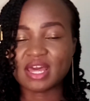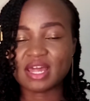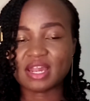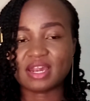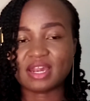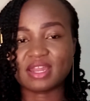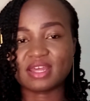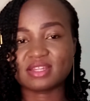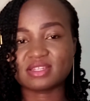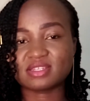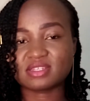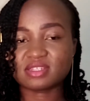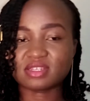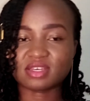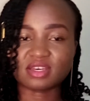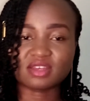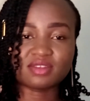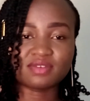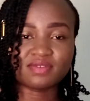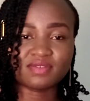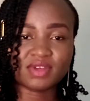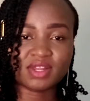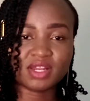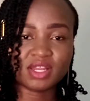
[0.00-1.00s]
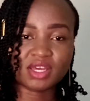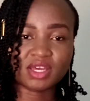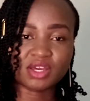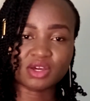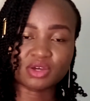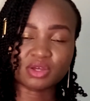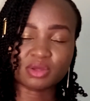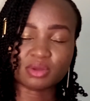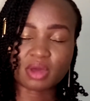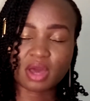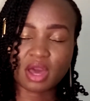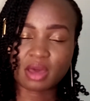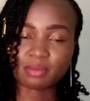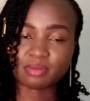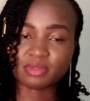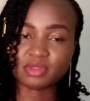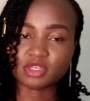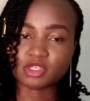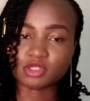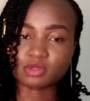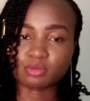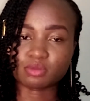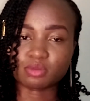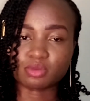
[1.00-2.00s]
Let's start filling up the
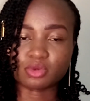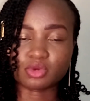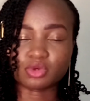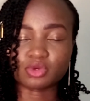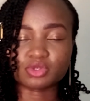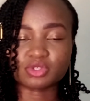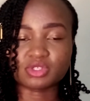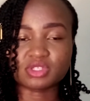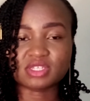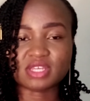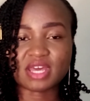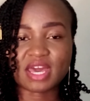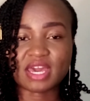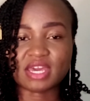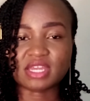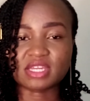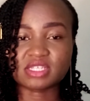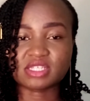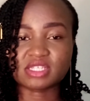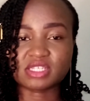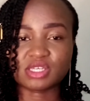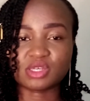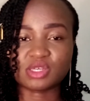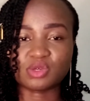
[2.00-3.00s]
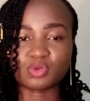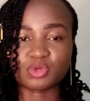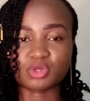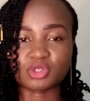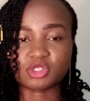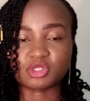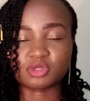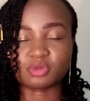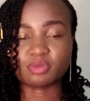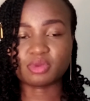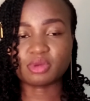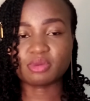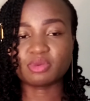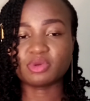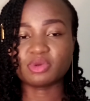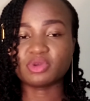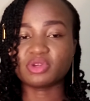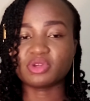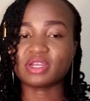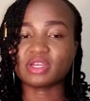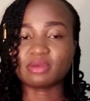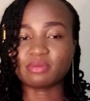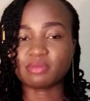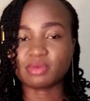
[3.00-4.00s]
spokes and see what people
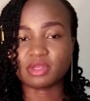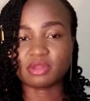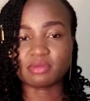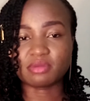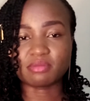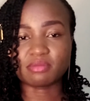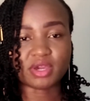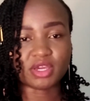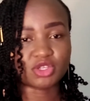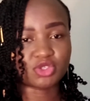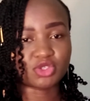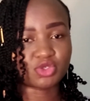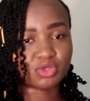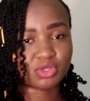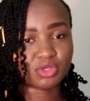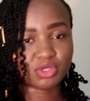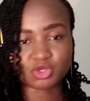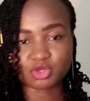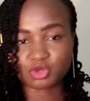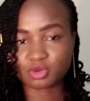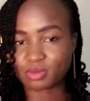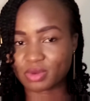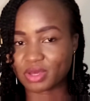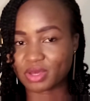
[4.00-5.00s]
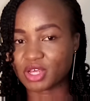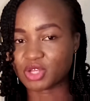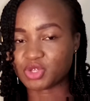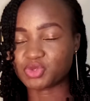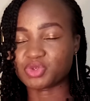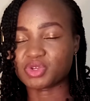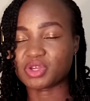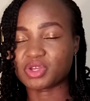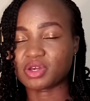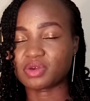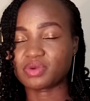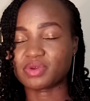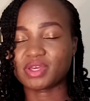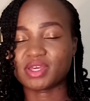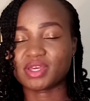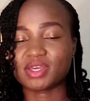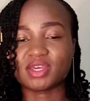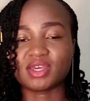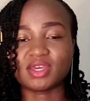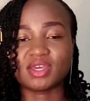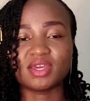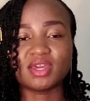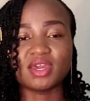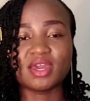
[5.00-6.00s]
really mean by tunaskumana tuna
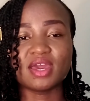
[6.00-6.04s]
wiki.